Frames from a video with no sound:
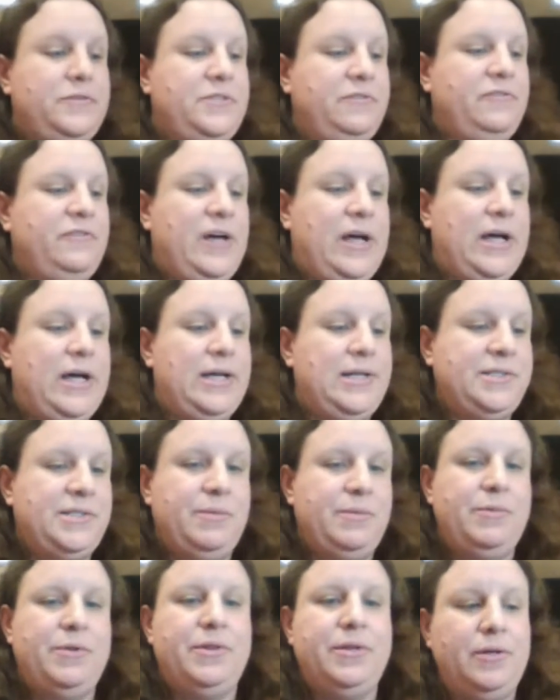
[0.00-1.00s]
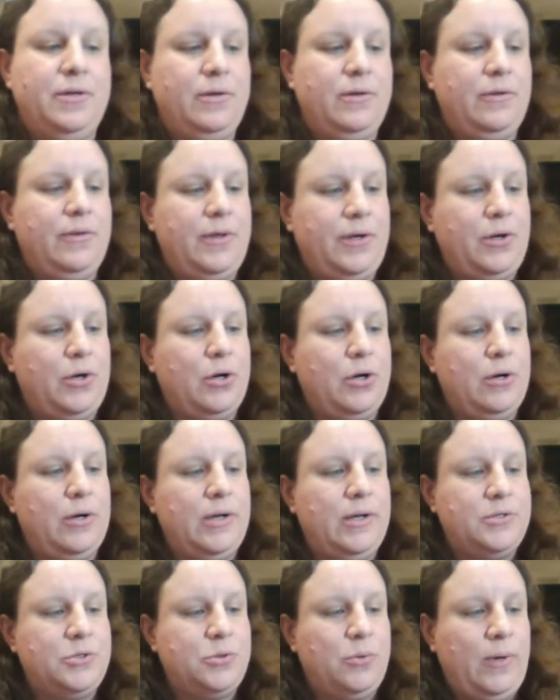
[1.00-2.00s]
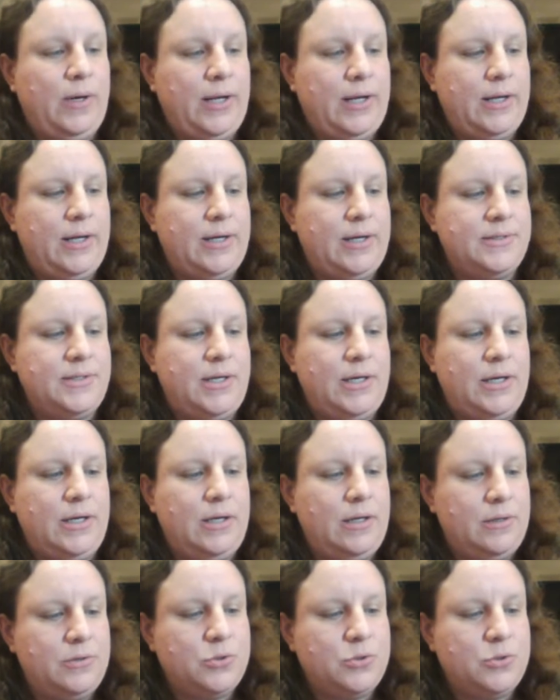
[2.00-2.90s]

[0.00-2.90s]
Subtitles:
to find some of the current 2019,